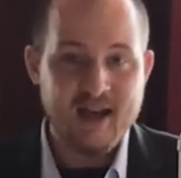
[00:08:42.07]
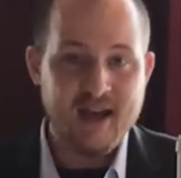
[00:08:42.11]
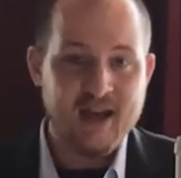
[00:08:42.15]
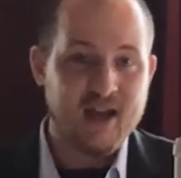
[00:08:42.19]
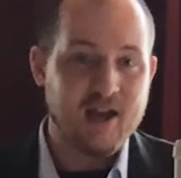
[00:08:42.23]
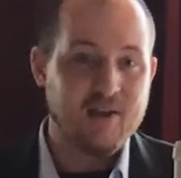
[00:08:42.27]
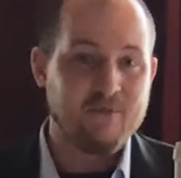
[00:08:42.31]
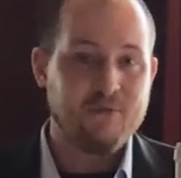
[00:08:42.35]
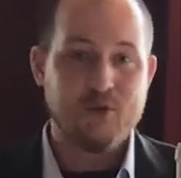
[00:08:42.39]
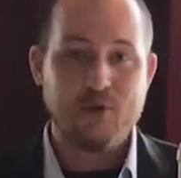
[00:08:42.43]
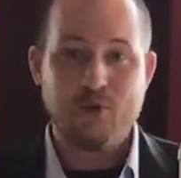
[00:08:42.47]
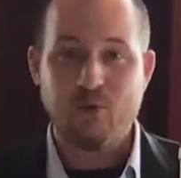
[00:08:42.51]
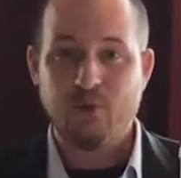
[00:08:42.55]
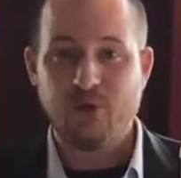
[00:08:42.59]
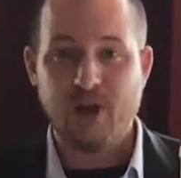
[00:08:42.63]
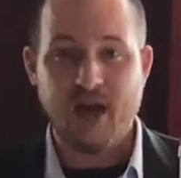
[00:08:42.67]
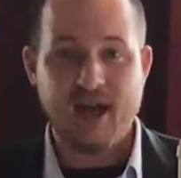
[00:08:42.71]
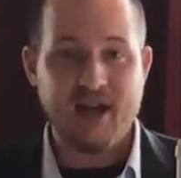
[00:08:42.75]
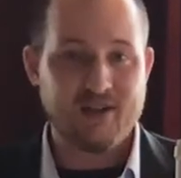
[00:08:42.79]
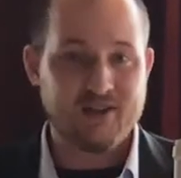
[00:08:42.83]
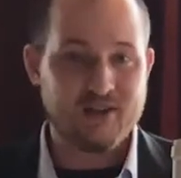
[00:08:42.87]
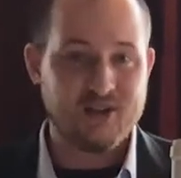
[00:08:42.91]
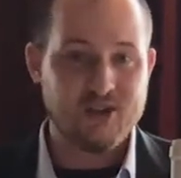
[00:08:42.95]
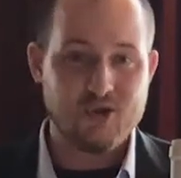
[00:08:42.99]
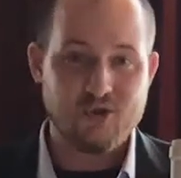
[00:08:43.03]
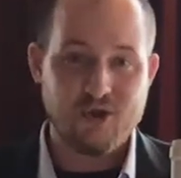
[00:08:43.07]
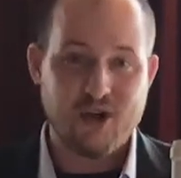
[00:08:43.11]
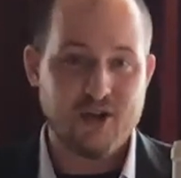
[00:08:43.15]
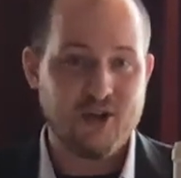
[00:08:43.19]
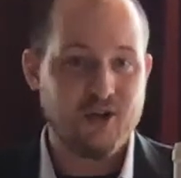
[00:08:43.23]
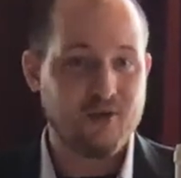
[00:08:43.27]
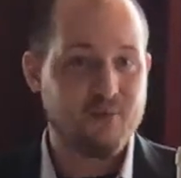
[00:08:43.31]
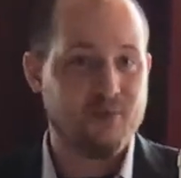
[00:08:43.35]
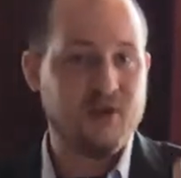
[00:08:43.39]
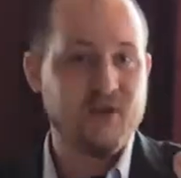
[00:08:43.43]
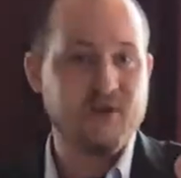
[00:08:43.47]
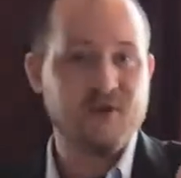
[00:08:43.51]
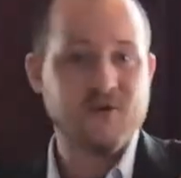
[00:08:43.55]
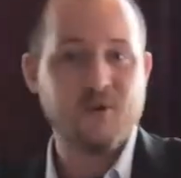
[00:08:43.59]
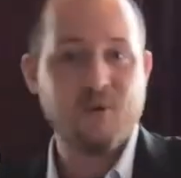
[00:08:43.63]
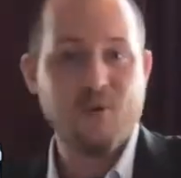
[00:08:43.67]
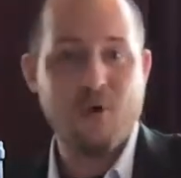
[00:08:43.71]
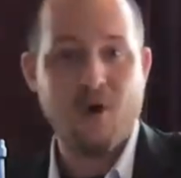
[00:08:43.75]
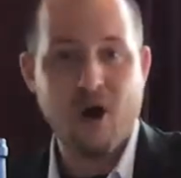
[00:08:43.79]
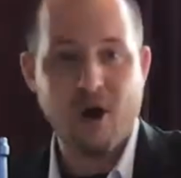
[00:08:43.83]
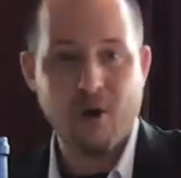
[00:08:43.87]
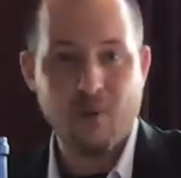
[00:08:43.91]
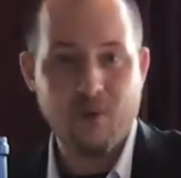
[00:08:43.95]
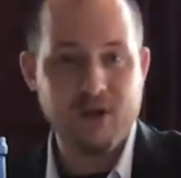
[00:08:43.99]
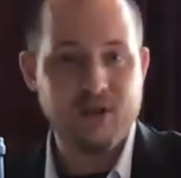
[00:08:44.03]
If you like to drink your Pinot
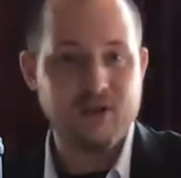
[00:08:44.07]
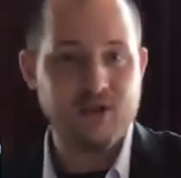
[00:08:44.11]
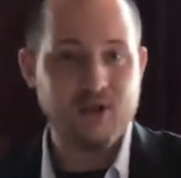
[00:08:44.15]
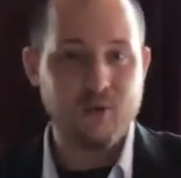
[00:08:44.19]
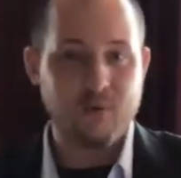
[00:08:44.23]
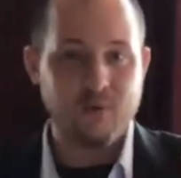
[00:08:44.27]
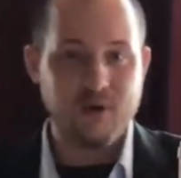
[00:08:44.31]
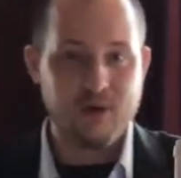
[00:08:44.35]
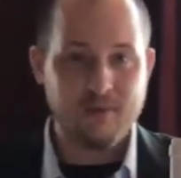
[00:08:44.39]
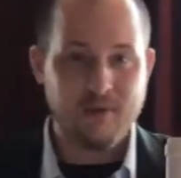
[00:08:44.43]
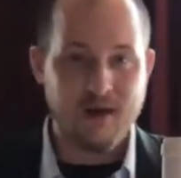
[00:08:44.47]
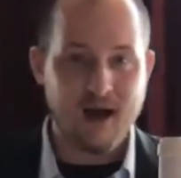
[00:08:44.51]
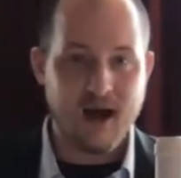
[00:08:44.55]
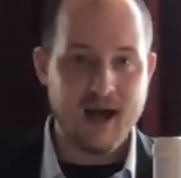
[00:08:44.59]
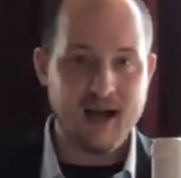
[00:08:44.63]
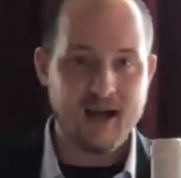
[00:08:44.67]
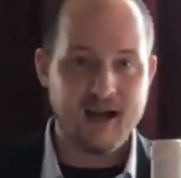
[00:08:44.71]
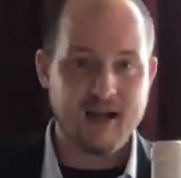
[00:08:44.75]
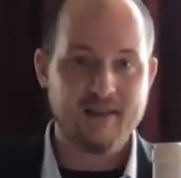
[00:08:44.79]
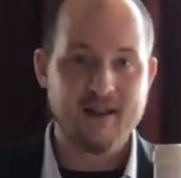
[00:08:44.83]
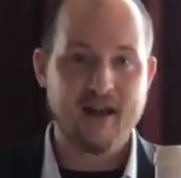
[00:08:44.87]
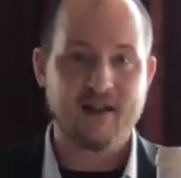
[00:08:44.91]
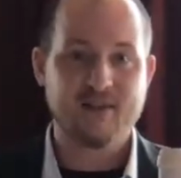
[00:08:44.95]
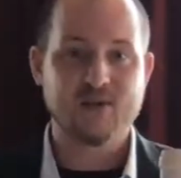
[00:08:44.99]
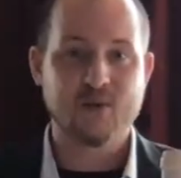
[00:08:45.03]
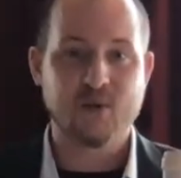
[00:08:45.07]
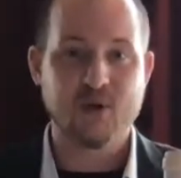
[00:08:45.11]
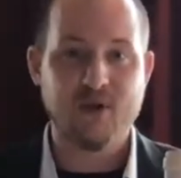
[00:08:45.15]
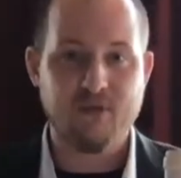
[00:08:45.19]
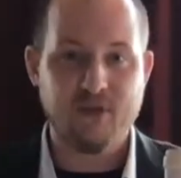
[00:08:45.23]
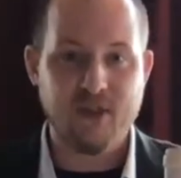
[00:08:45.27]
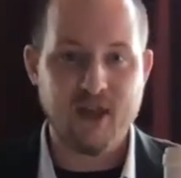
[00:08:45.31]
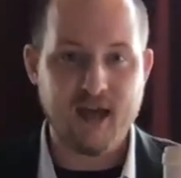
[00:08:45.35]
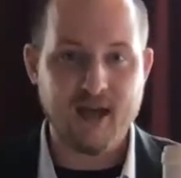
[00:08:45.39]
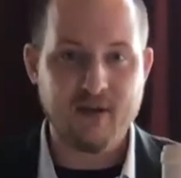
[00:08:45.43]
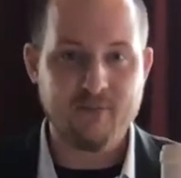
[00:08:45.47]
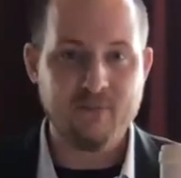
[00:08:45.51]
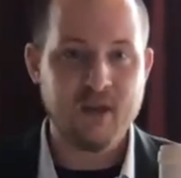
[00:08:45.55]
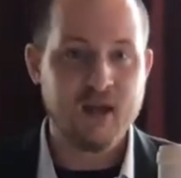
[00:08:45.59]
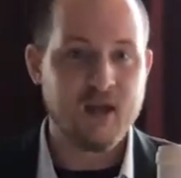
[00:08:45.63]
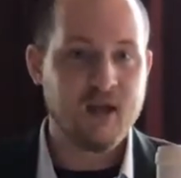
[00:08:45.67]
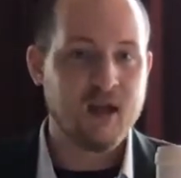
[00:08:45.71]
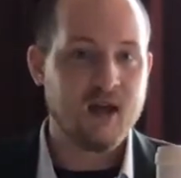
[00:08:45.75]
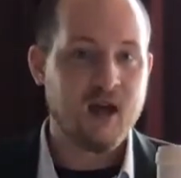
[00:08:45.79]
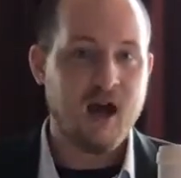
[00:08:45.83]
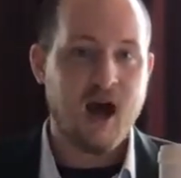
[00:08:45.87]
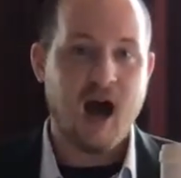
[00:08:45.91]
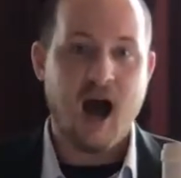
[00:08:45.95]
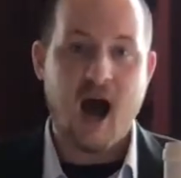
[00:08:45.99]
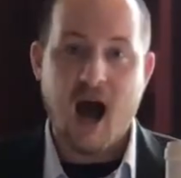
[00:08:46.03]
Noir with your ribeye and that sort of thing,
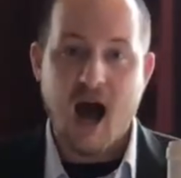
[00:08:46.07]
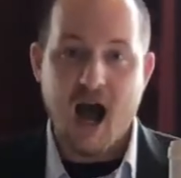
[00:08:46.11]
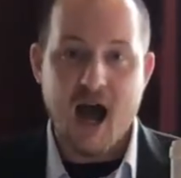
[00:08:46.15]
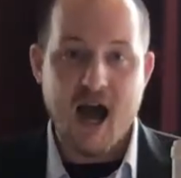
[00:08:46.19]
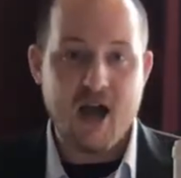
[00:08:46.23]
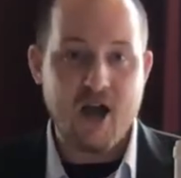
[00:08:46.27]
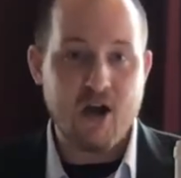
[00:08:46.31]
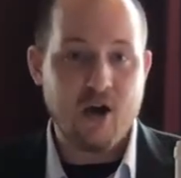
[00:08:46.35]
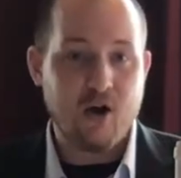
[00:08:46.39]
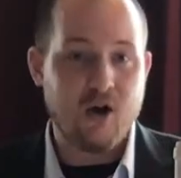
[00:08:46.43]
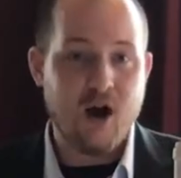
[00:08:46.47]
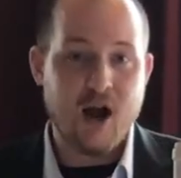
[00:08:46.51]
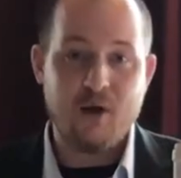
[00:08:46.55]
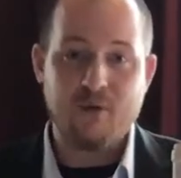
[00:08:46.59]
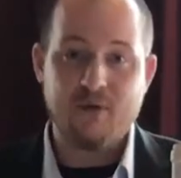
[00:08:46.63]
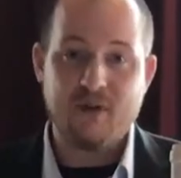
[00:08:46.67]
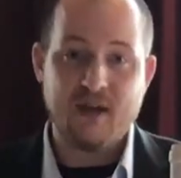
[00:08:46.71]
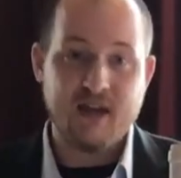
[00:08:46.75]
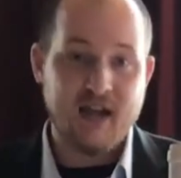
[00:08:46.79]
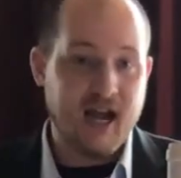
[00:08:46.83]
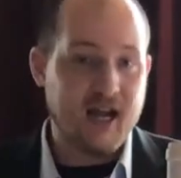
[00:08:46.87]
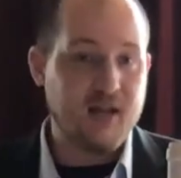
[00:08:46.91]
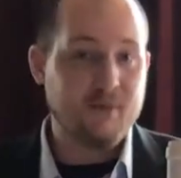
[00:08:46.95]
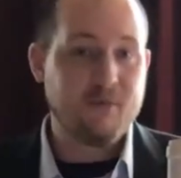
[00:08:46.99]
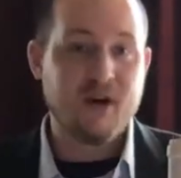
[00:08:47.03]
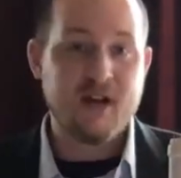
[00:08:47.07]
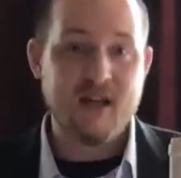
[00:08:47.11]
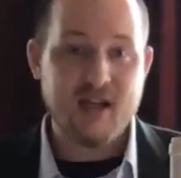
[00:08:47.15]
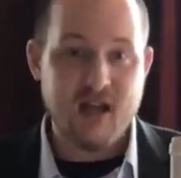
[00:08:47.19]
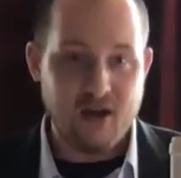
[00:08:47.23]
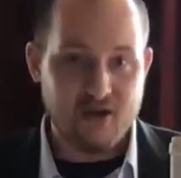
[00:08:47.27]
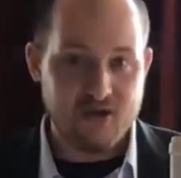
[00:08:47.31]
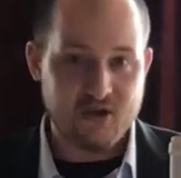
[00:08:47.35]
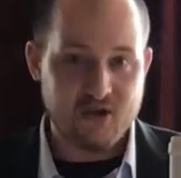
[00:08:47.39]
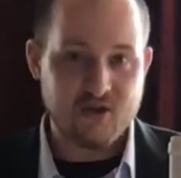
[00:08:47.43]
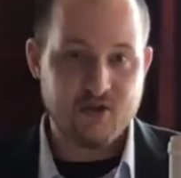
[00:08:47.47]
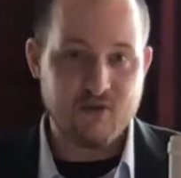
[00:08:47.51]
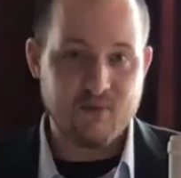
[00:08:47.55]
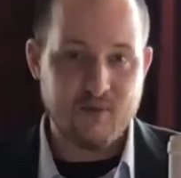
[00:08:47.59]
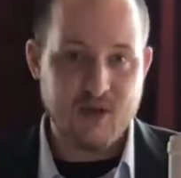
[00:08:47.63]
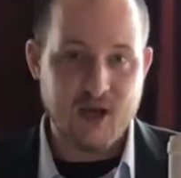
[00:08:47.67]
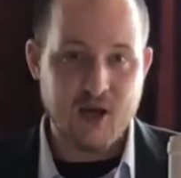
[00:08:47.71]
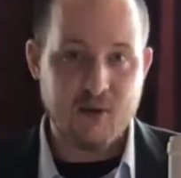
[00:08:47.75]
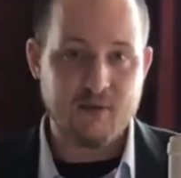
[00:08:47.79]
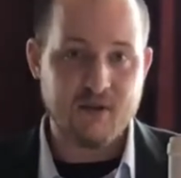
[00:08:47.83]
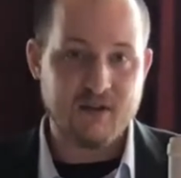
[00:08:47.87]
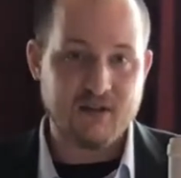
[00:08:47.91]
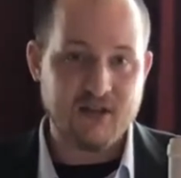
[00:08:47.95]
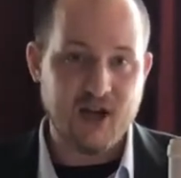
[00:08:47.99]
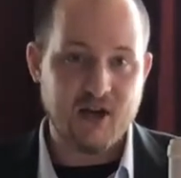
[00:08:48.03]
I don't think anybody else should be
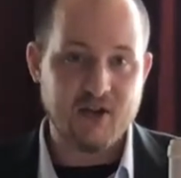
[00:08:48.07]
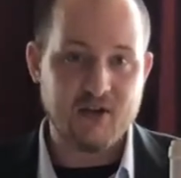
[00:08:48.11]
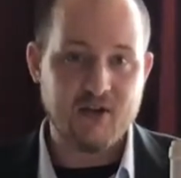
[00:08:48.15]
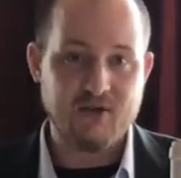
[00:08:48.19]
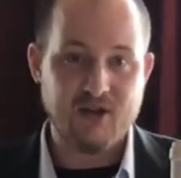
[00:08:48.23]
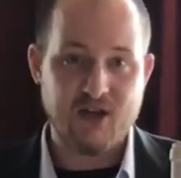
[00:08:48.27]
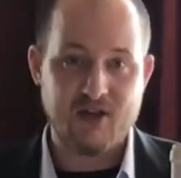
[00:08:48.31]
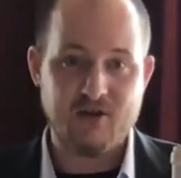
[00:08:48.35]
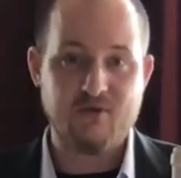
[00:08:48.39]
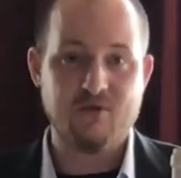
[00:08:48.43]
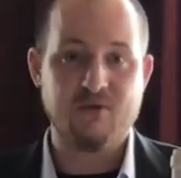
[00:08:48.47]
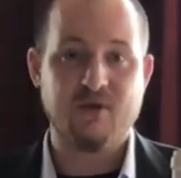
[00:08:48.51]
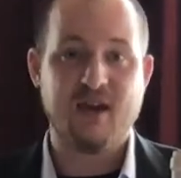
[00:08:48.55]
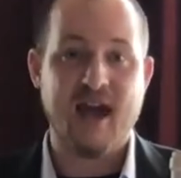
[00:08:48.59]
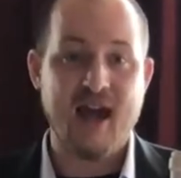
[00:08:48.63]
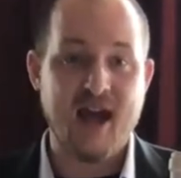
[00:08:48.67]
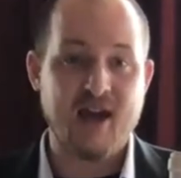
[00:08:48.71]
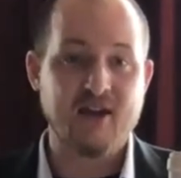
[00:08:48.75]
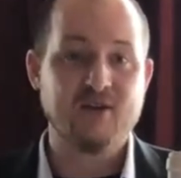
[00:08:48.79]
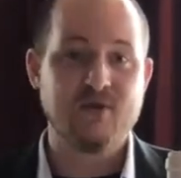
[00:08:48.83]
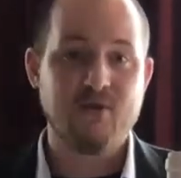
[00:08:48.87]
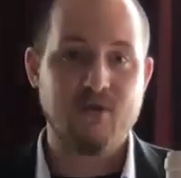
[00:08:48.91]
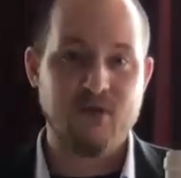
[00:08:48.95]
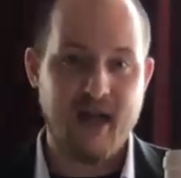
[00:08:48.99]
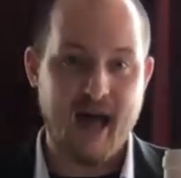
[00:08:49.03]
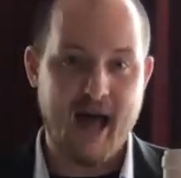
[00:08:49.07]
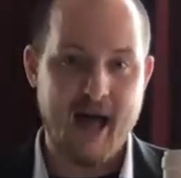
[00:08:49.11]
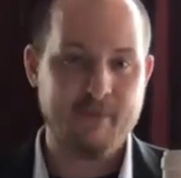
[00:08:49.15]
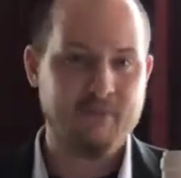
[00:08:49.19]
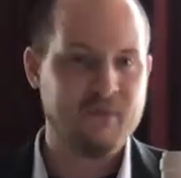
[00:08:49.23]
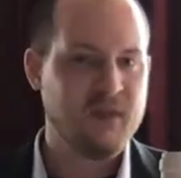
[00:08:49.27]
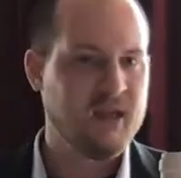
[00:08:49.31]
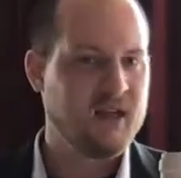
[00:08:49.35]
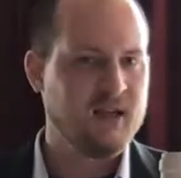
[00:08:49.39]
able to tell you that you can't do that.